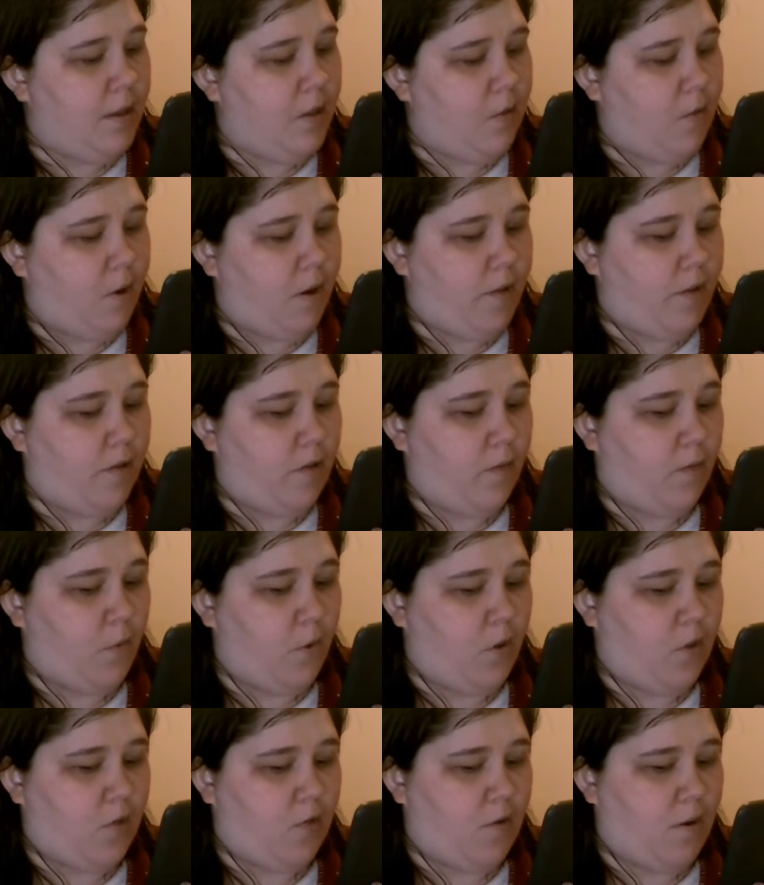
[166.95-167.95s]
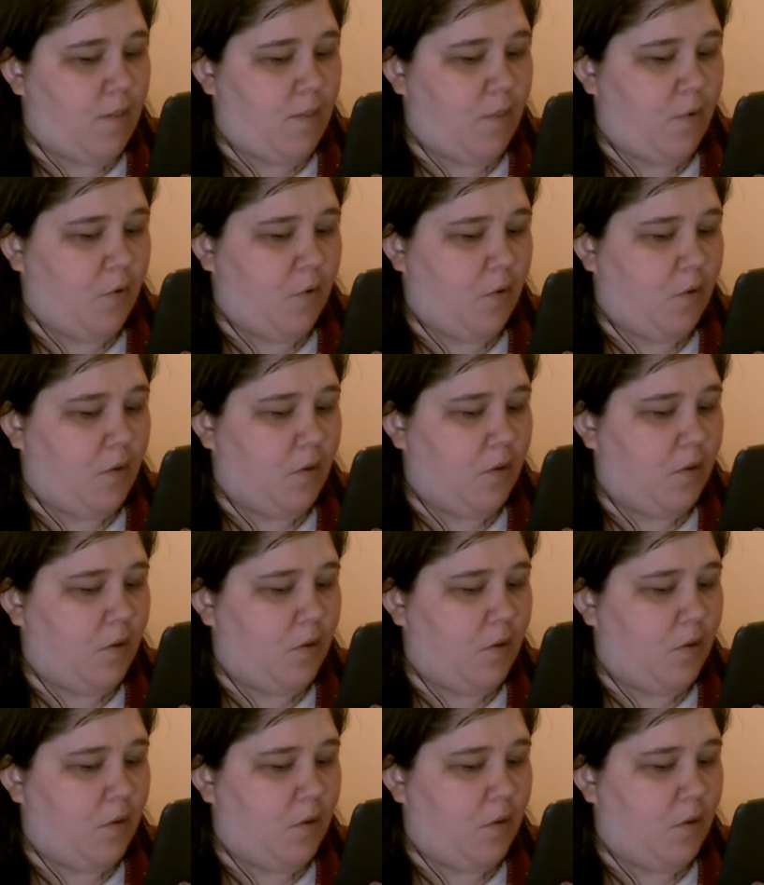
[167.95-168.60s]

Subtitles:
Twyla's voice trembled.